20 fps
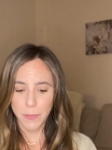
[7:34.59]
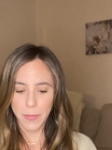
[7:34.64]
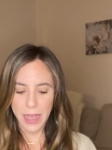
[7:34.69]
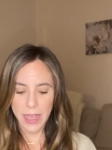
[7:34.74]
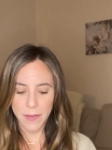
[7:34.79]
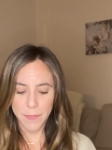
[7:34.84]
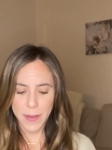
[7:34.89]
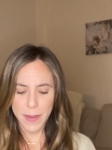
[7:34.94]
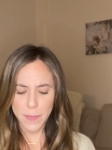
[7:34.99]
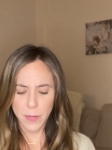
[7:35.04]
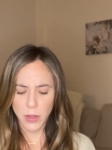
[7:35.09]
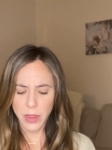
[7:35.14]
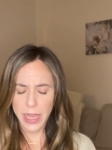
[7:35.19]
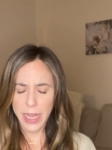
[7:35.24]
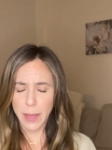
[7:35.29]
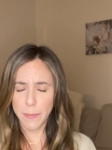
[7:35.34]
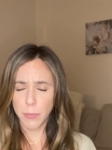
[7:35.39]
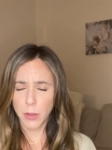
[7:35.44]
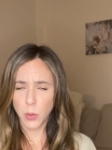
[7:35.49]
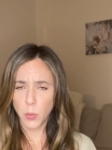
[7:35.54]
I have people that
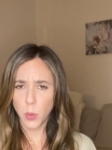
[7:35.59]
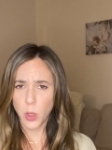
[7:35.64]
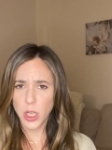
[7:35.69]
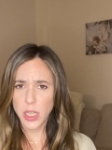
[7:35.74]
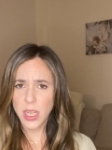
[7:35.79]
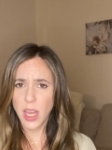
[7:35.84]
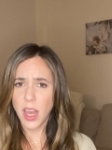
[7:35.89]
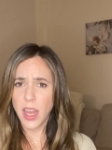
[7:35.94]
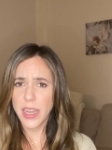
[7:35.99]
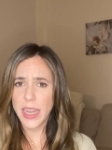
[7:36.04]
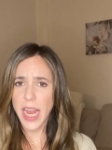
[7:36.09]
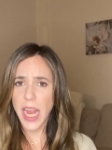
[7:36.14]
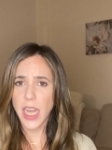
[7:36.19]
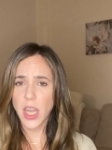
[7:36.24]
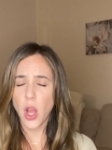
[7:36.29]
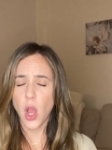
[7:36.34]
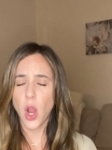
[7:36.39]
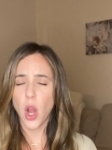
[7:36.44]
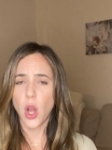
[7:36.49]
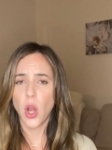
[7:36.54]
get blood work done
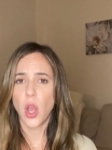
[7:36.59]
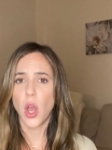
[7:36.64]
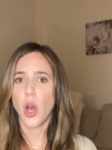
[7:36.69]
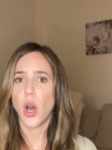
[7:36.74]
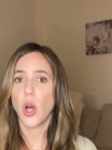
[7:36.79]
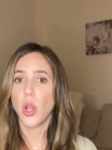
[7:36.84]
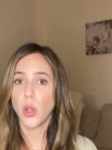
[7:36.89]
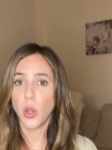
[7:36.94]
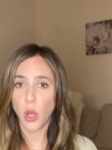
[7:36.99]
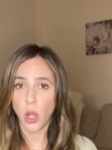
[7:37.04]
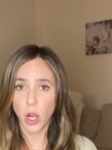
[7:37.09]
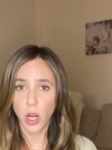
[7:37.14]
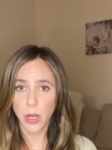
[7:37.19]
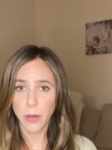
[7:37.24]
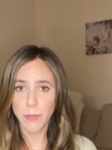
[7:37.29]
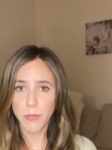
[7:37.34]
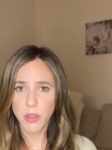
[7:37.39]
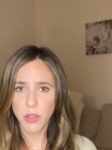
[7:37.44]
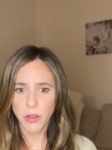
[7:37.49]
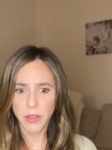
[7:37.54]
and are
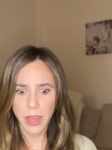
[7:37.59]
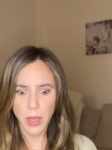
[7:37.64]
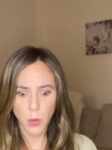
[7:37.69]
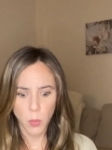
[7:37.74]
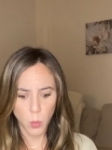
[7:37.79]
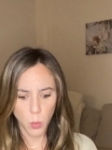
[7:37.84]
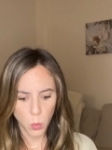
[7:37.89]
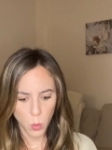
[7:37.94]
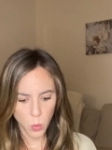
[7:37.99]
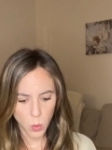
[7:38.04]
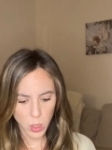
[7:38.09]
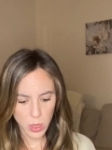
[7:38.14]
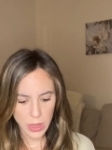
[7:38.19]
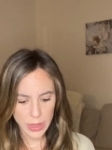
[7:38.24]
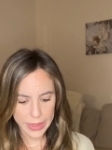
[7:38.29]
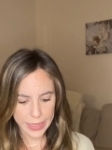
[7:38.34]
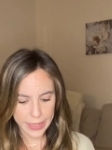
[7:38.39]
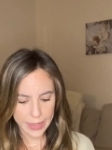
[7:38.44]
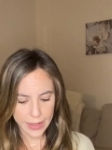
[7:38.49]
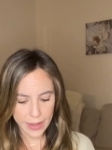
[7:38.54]
alarmed. They're like,
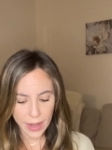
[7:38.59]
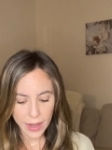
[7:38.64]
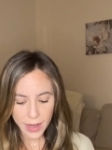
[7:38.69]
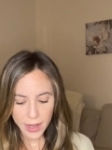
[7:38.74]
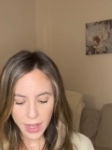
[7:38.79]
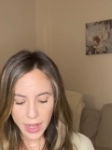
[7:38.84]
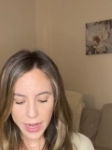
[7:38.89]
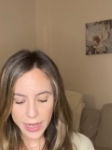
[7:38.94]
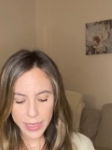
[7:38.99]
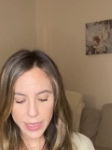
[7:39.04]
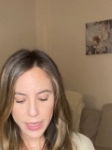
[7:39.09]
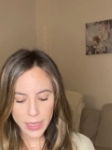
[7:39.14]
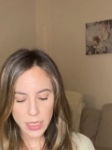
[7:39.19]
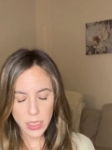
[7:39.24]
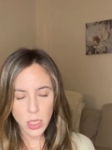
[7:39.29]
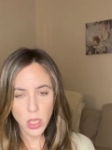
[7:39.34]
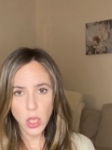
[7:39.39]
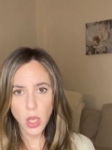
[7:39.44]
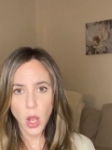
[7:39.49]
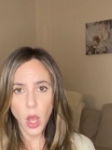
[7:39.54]
what the heck? I
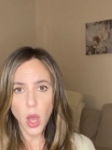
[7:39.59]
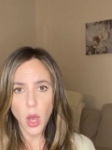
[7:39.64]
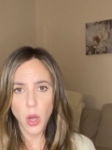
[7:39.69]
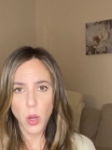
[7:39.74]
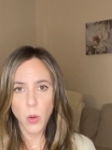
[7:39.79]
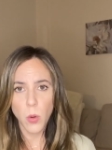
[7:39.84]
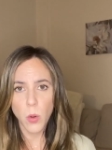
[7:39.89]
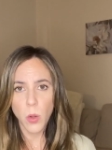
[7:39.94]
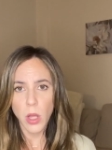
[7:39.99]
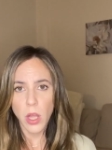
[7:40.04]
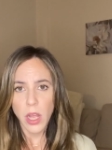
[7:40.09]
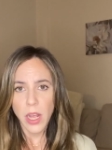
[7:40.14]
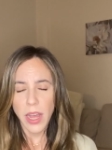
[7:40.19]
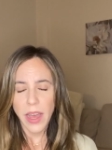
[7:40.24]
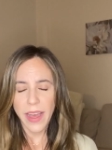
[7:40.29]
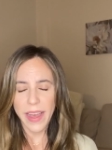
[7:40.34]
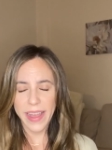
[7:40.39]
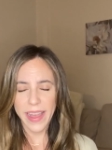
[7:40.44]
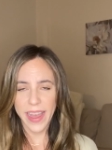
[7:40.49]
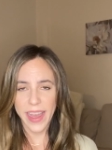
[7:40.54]
didn't know
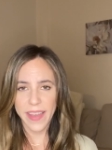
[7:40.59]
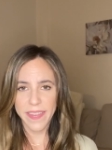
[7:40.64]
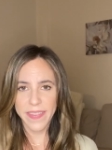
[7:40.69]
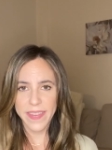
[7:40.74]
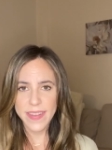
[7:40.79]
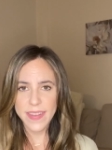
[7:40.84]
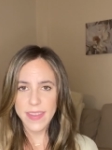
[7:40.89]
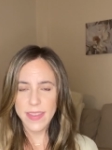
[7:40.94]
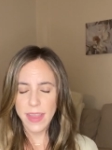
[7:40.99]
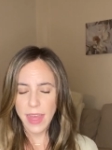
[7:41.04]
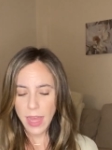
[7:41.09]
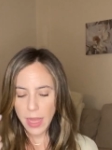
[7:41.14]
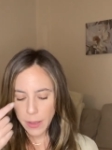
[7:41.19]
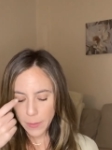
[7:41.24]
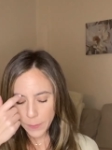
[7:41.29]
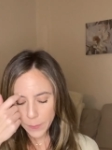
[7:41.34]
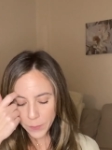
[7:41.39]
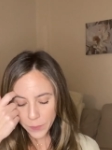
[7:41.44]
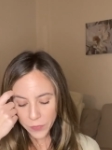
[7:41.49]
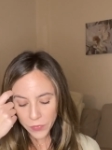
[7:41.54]
I had this
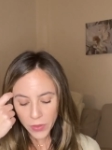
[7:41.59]
thing.